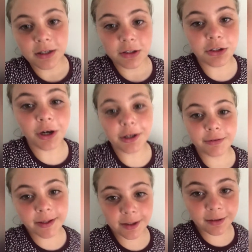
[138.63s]
Yoke
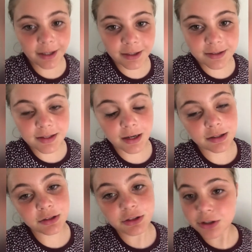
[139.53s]
regulators are
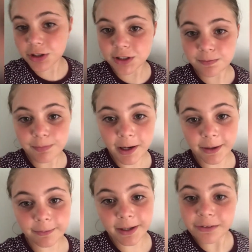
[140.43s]
used by
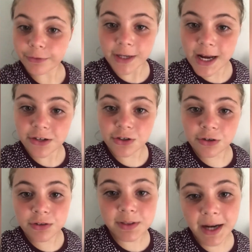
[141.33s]

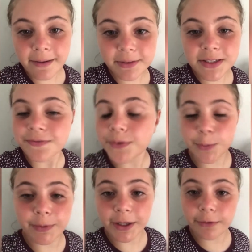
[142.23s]
recreational divers for
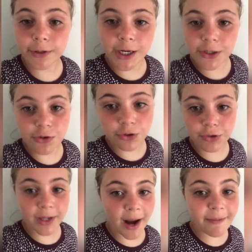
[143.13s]
recreational
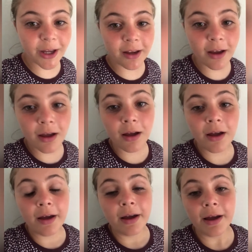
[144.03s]
diving,
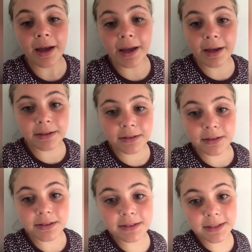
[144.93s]
and
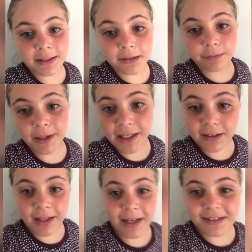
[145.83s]
din
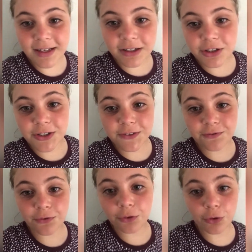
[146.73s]
regulators are used
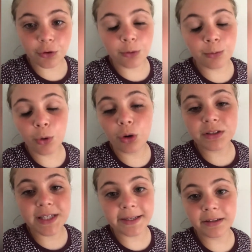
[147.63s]
for more
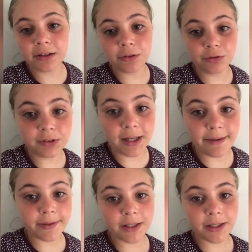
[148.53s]
technical diving.